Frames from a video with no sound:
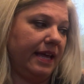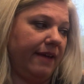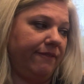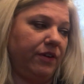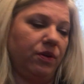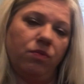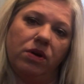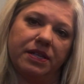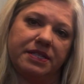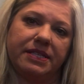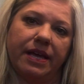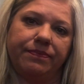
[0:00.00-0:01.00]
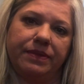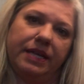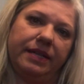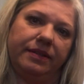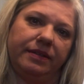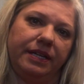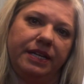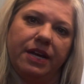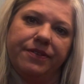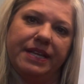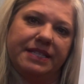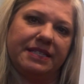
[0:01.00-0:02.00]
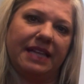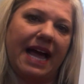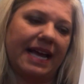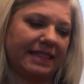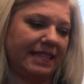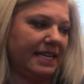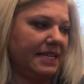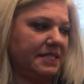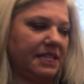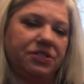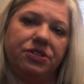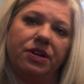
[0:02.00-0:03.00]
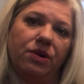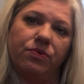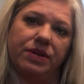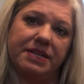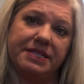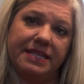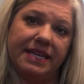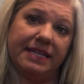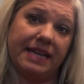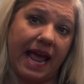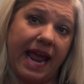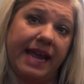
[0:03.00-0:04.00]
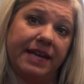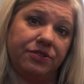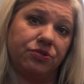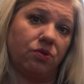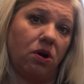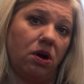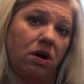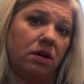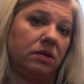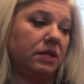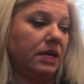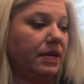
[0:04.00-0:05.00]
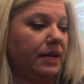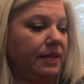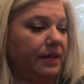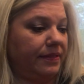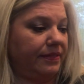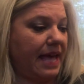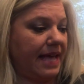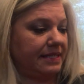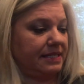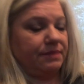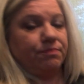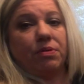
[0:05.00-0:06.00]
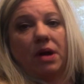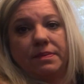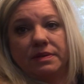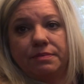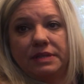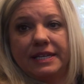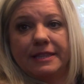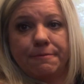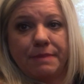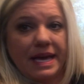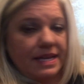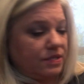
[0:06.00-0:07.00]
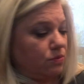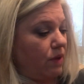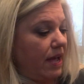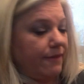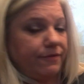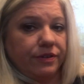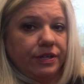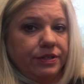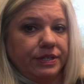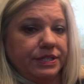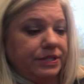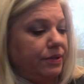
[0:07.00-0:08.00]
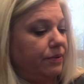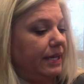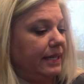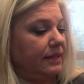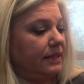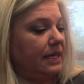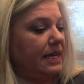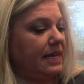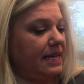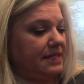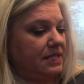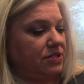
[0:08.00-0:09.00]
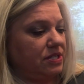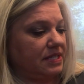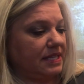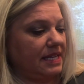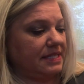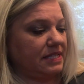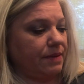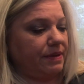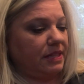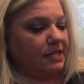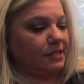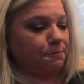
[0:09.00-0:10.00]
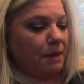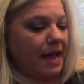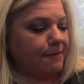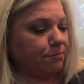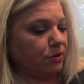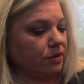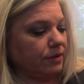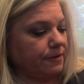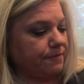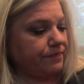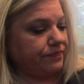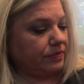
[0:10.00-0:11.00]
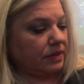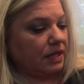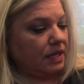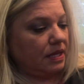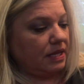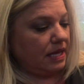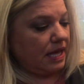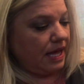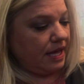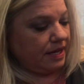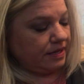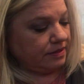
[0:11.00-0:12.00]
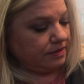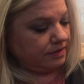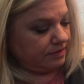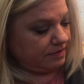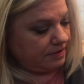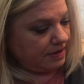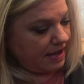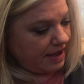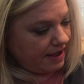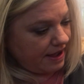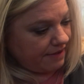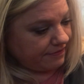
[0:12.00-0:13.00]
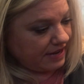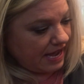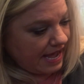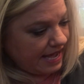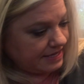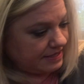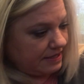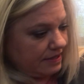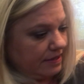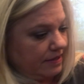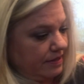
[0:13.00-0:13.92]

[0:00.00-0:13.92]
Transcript: if you want something, you know, that's like this, that you don't want to sit and hand draw, that's probably the best way for you to do it, is to just get some of this paper. I've got